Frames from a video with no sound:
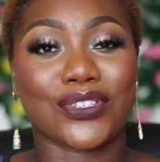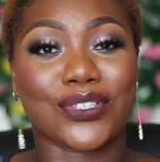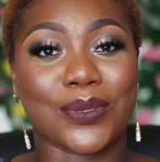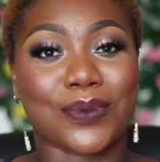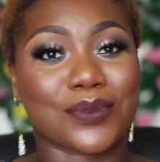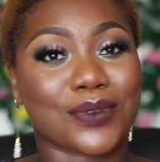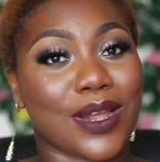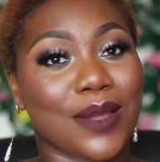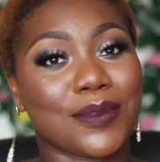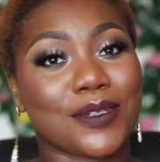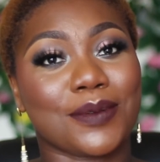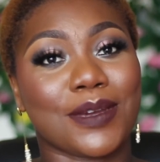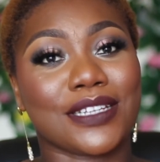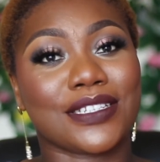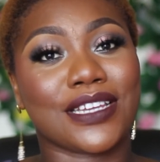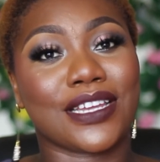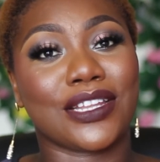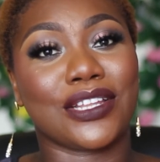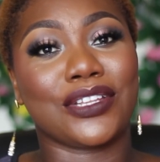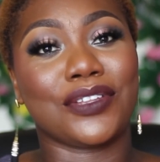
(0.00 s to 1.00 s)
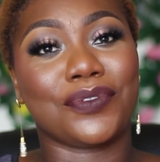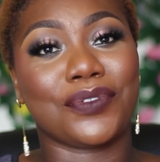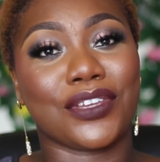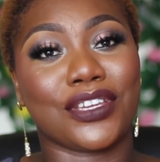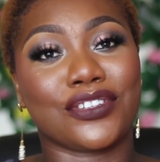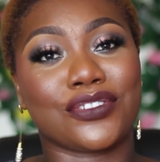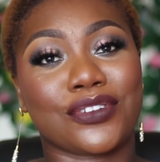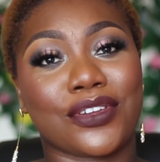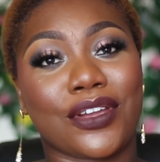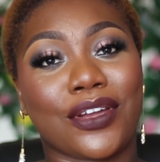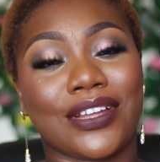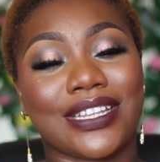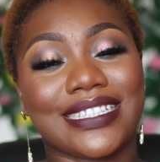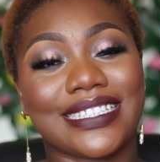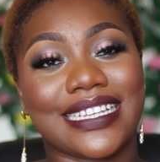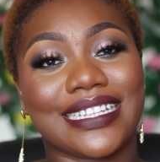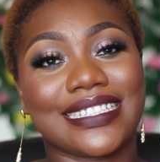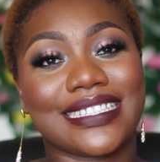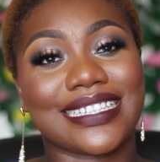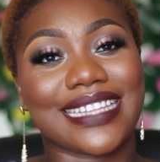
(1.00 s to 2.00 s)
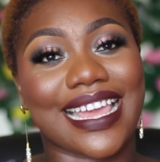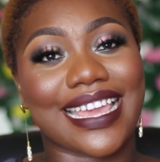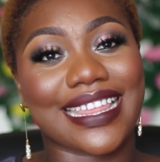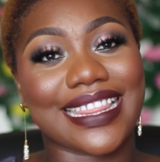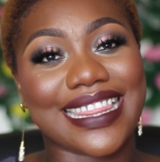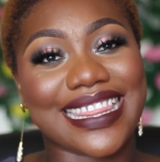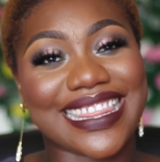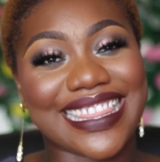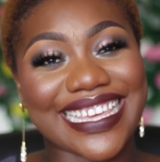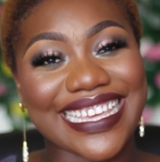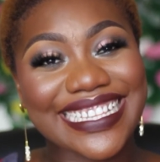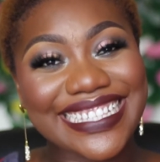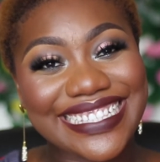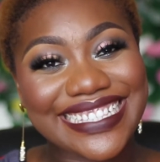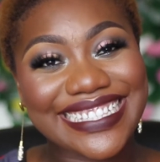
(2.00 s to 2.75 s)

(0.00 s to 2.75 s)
subscribe to my channel if you enjoy contents like this,